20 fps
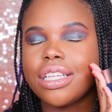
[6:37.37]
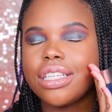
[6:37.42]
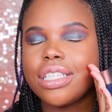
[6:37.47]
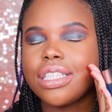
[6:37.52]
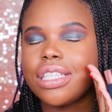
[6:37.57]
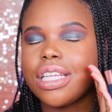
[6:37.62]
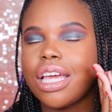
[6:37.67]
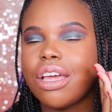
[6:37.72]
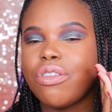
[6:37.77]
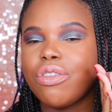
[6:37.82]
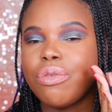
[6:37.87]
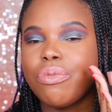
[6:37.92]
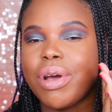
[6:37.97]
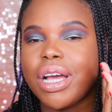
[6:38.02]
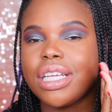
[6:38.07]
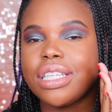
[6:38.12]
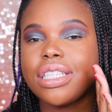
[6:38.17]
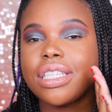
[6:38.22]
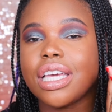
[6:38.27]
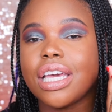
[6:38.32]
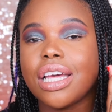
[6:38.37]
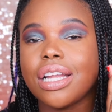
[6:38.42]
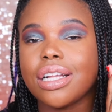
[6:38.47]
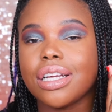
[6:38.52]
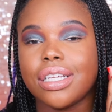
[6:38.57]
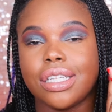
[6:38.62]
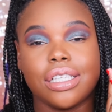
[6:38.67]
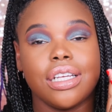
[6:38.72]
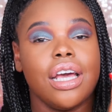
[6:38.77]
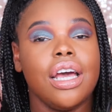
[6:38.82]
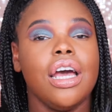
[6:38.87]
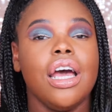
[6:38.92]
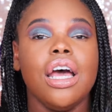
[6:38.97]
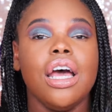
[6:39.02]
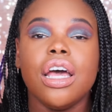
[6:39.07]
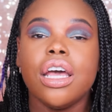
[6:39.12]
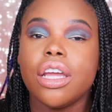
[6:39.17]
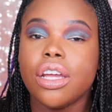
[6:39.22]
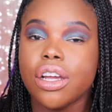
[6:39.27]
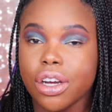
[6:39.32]
Saved my skin because
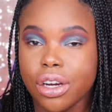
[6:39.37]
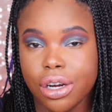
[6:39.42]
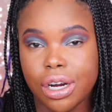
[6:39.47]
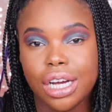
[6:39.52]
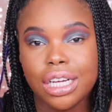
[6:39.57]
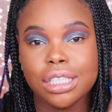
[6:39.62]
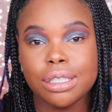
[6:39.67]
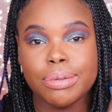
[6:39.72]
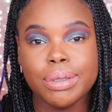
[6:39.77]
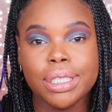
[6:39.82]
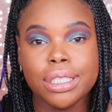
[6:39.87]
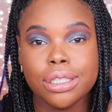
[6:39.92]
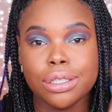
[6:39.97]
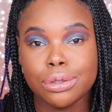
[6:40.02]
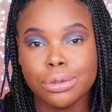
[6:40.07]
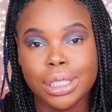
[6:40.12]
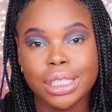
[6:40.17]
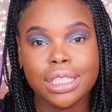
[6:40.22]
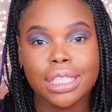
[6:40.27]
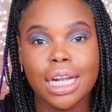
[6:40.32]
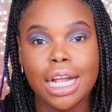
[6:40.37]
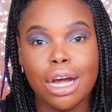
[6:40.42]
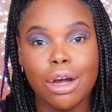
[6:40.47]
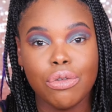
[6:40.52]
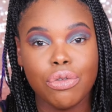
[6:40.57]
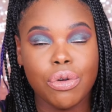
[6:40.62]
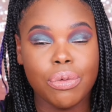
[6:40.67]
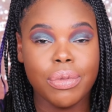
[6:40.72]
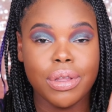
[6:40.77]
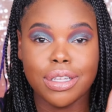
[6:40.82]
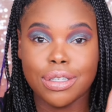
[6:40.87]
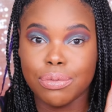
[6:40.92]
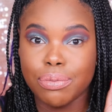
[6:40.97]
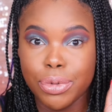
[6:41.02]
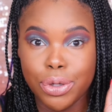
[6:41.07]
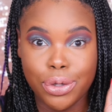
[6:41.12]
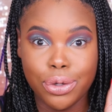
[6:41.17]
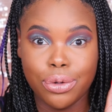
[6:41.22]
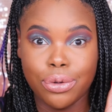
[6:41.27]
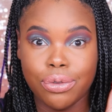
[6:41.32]
your girl has been stressing out from this
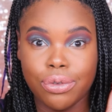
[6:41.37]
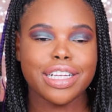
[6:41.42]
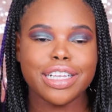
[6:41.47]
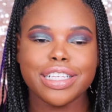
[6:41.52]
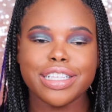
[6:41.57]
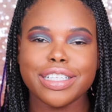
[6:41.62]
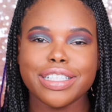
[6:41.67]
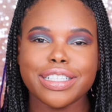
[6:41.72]
move.